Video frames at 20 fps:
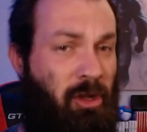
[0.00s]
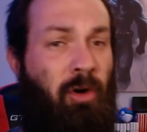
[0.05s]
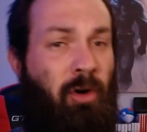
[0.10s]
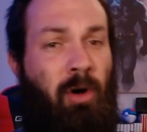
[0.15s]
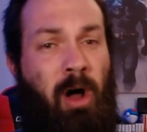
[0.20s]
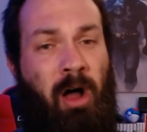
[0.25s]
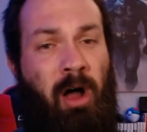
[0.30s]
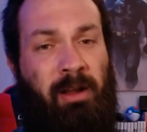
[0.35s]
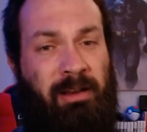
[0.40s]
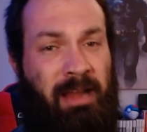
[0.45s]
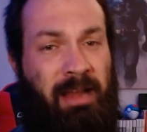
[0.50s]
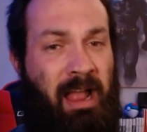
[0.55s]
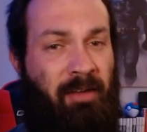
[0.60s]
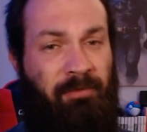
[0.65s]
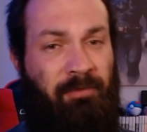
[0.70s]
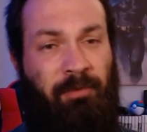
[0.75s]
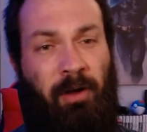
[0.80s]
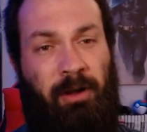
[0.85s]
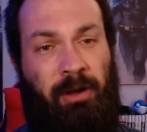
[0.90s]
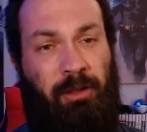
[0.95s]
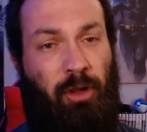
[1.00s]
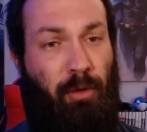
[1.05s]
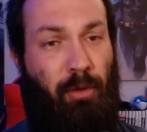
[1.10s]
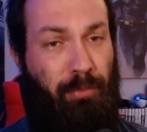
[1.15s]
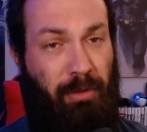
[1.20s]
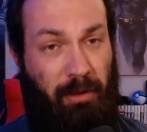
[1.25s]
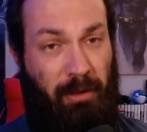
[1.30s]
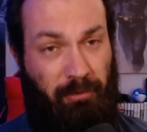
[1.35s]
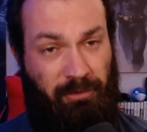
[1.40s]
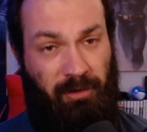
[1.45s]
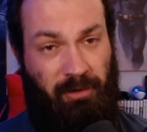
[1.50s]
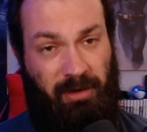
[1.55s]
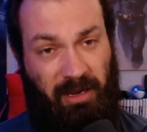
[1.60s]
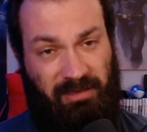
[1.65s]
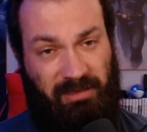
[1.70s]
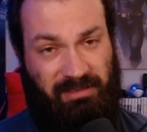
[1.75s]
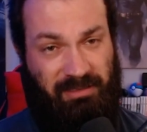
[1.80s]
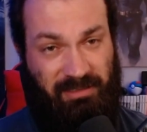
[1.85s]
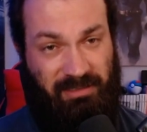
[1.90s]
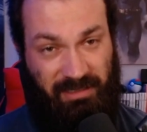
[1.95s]
on and have fun and go play with your
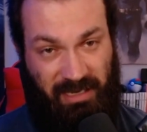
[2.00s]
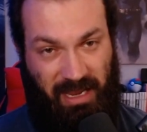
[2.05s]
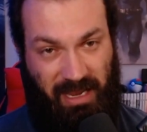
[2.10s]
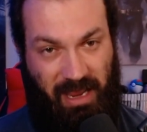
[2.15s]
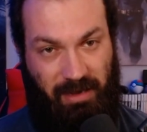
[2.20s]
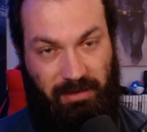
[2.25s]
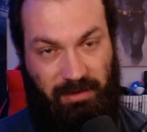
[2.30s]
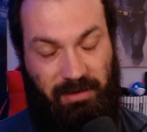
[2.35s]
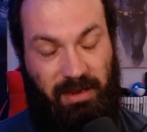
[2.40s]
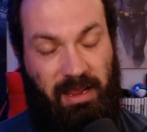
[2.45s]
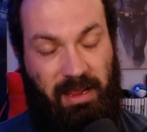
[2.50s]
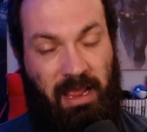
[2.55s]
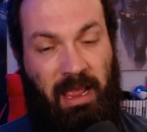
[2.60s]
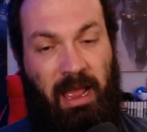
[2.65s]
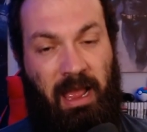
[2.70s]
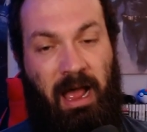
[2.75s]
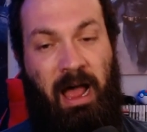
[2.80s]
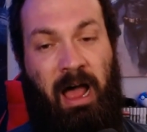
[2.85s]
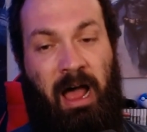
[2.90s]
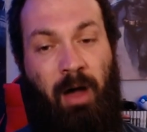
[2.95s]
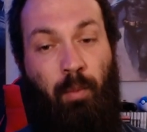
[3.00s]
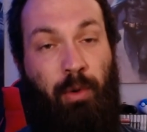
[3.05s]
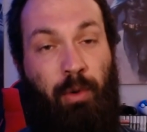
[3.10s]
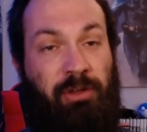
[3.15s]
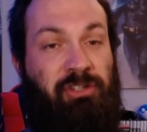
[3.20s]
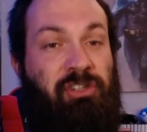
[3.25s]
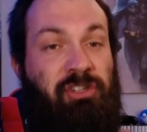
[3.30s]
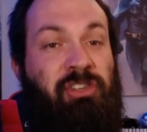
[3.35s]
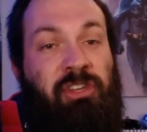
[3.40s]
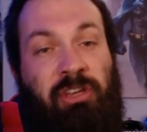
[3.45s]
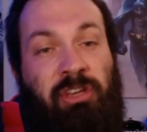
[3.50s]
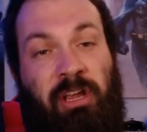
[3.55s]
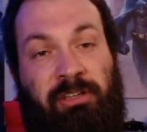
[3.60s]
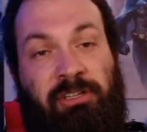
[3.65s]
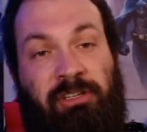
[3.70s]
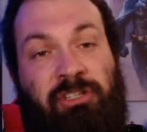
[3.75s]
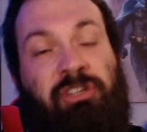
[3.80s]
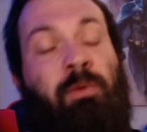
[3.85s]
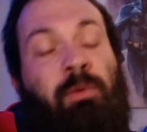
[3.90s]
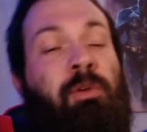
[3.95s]
cousins again. Which she
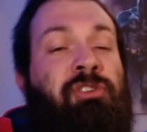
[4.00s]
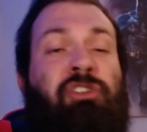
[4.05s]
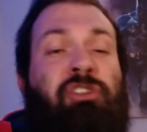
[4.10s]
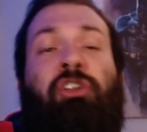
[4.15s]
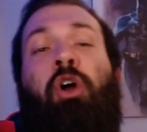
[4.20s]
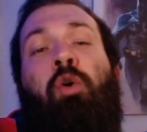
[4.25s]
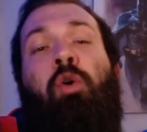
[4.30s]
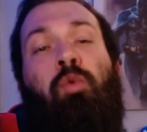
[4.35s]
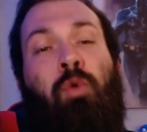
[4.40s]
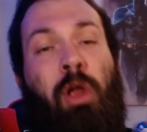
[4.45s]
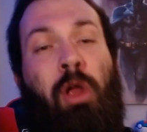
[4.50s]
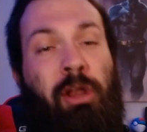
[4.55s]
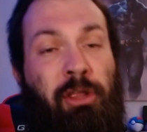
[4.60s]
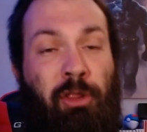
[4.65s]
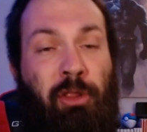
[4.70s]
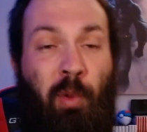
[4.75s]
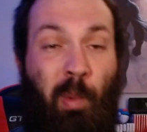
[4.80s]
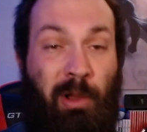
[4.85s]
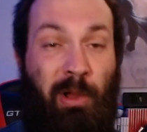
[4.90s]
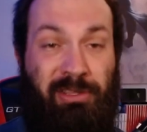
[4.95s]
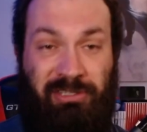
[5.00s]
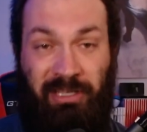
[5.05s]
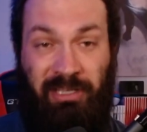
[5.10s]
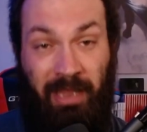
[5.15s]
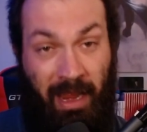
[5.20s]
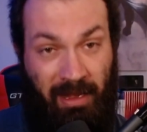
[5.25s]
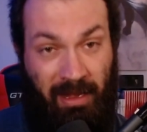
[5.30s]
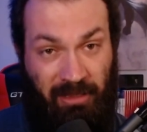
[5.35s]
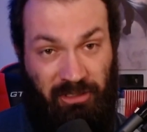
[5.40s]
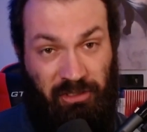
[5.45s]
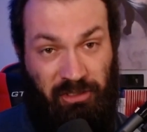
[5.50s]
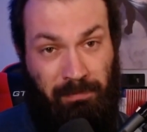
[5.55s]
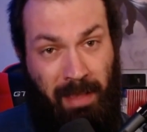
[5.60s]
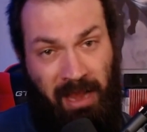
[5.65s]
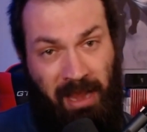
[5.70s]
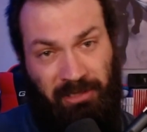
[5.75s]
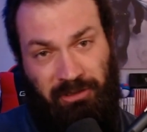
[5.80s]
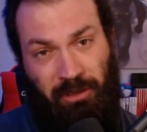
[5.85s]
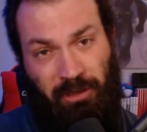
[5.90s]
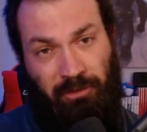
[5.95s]
doesn't. She wants to go run in the woods again and
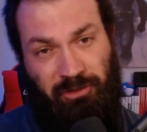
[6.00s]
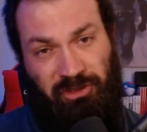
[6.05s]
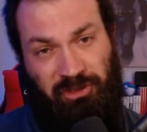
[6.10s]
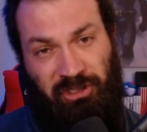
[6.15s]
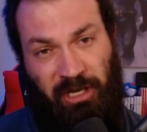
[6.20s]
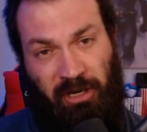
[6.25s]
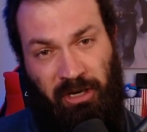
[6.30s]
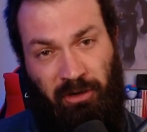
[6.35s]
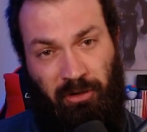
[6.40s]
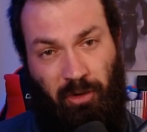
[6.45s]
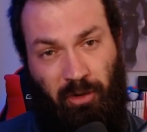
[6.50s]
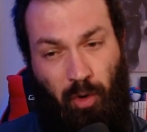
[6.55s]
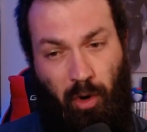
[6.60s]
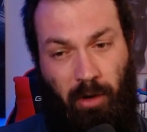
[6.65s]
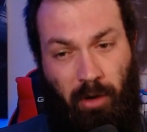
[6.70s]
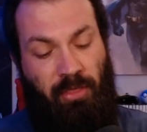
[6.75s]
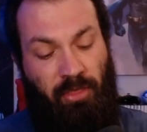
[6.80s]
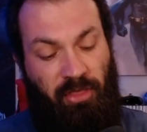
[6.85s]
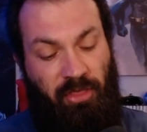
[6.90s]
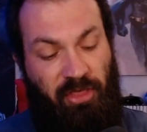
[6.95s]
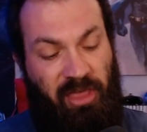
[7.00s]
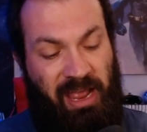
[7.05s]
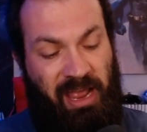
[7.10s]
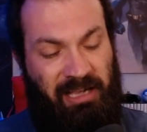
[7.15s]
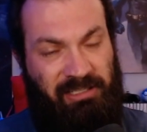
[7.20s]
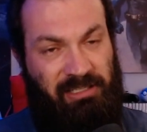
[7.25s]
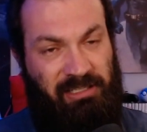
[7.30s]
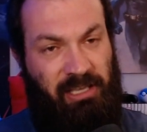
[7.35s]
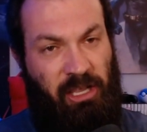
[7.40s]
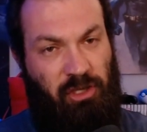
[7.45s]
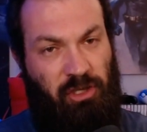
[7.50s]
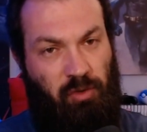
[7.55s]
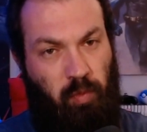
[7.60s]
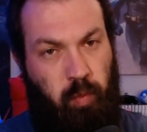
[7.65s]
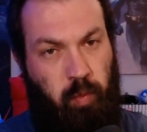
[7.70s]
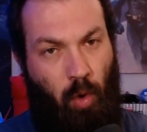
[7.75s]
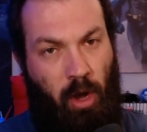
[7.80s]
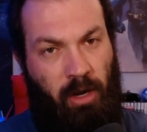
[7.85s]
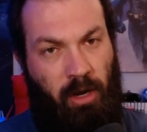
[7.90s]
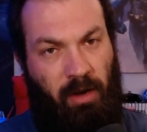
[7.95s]
smash those gender norms. This is
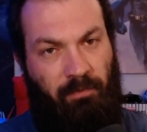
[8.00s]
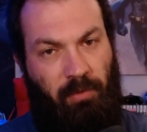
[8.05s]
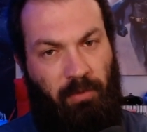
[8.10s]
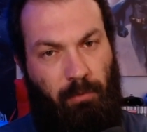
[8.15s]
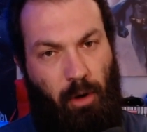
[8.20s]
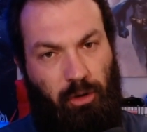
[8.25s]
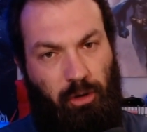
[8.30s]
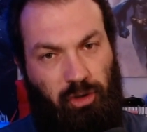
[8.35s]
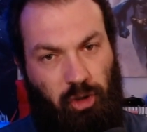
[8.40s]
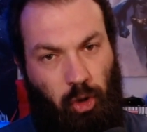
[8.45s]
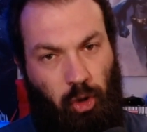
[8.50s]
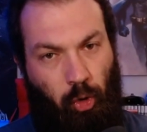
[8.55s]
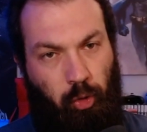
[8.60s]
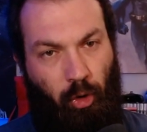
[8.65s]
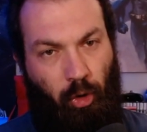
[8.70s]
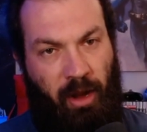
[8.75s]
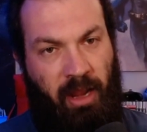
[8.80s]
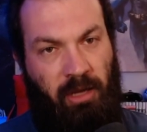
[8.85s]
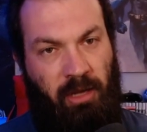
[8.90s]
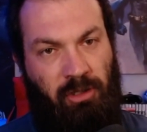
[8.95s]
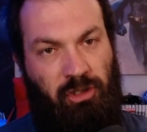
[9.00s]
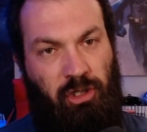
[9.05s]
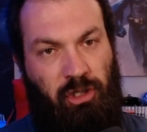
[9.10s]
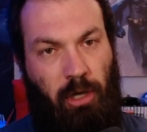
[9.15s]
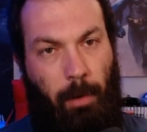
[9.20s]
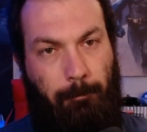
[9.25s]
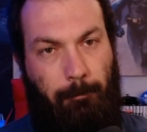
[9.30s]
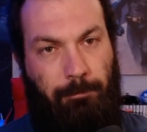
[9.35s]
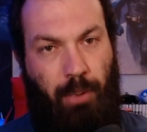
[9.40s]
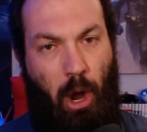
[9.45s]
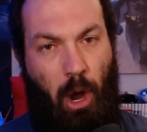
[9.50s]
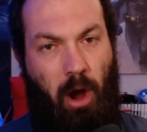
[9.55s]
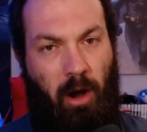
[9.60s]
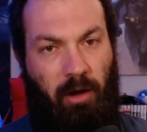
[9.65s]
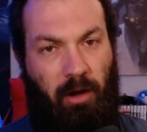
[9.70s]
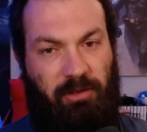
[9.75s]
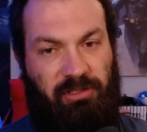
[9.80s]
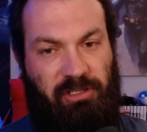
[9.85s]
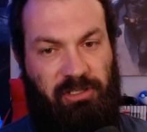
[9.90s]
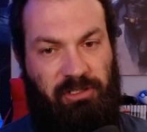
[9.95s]
one of the most cringe
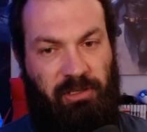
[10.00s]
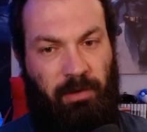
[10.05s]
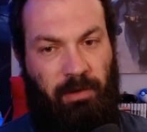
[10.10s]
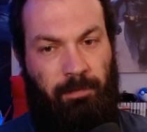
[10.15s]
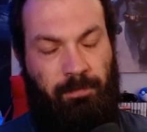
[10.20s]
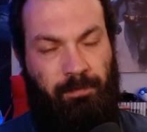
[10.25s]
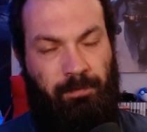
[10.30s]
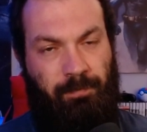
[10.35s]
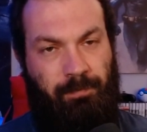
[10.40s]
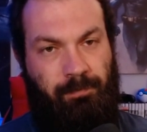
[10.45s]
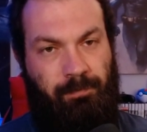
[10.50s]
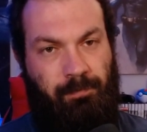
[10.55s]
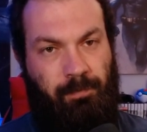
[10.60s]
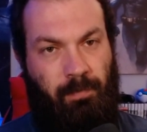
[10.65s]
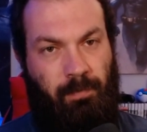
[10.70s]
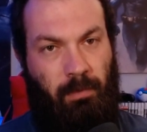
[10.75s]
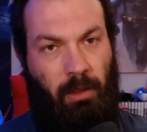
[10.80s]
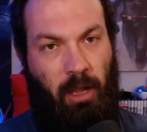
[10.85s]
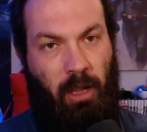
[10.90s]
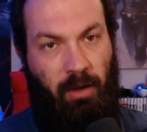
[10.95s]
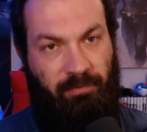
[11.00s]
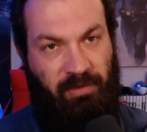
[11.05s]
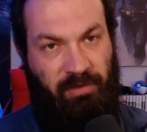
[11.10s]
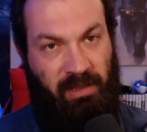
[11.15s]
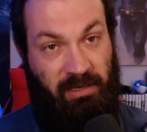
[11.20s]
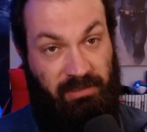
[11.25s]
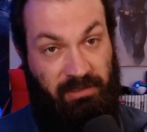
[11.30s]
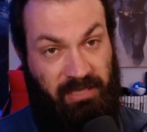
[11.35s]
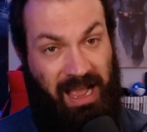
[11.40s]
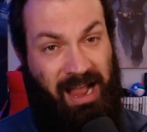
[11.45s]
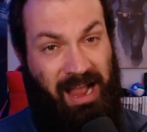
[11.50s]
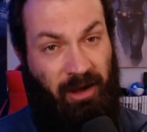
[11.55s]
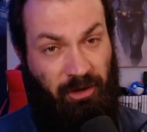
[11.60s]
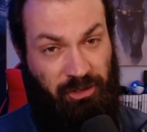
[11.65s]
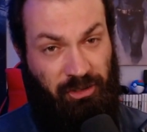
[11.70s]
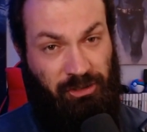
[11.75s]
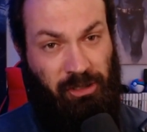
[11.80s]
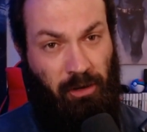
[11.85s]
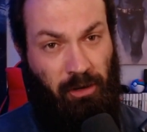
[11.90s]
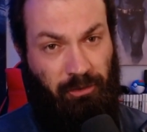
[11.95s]
parts of the entire
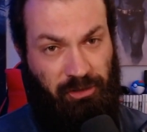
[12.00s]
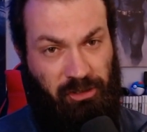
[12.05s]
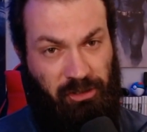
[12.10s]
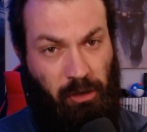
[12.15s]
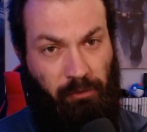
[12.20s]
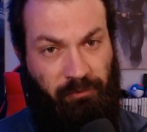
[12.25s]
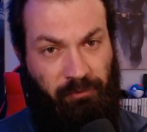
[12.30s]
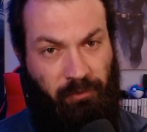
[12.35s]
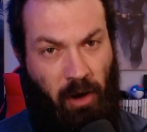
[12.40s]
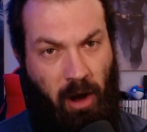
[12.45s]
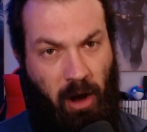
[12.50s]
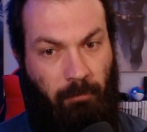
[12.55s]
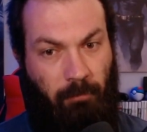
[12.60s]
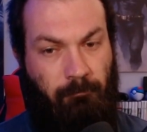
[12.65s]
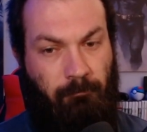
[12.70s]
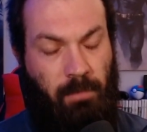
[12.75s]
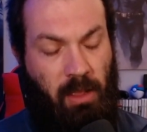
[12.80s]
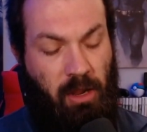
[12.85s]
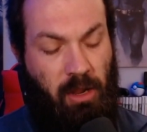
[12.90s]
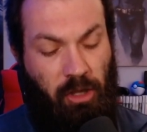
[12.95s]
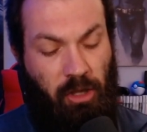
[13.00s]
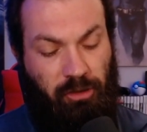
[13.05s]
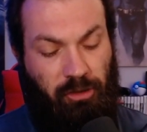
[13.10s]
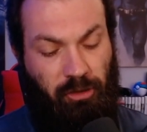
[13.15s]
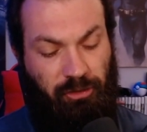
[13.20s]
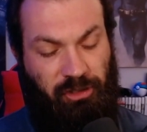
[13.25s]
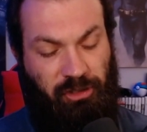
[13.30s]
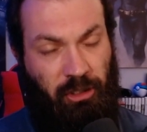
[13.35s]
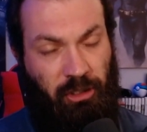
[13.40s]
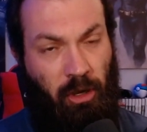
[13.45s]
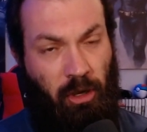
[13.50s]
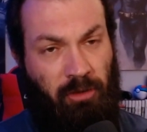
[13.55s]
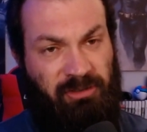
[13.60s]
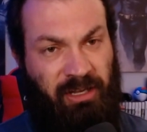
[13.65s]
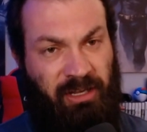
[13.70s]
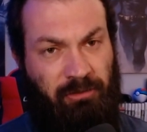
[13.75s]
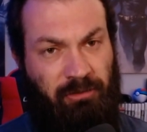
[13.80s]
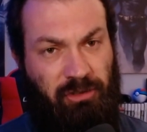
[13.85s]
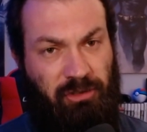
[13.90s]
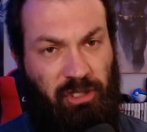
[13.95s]
show so far. So she goes
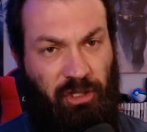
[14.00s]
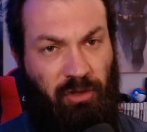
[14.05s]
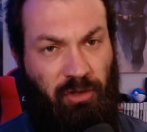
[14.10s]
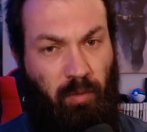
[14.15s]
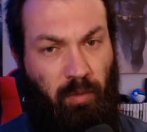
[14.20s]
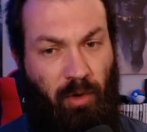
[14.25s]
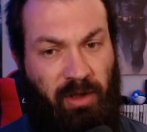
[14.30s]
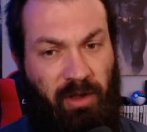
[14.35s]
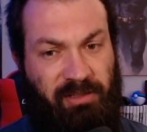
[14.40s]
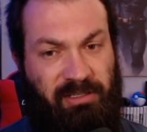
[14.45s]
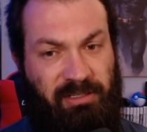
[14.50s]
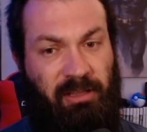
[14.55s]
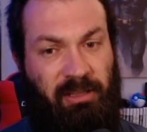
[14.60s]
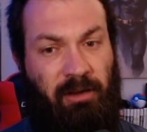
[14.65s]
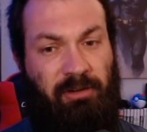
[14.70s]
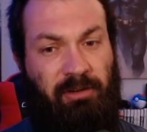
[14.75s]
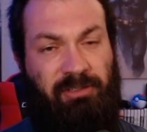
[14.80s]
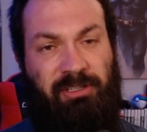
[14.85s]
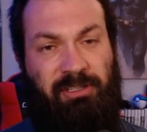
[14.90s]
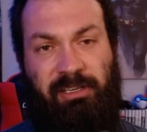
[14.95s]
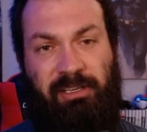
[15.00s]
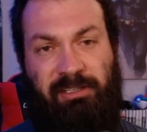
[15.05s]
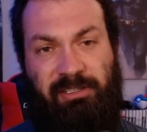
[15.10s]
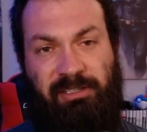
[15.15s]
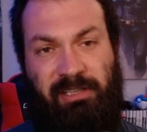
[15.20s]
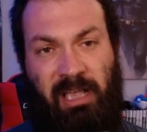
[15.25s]
out into the woods and there's these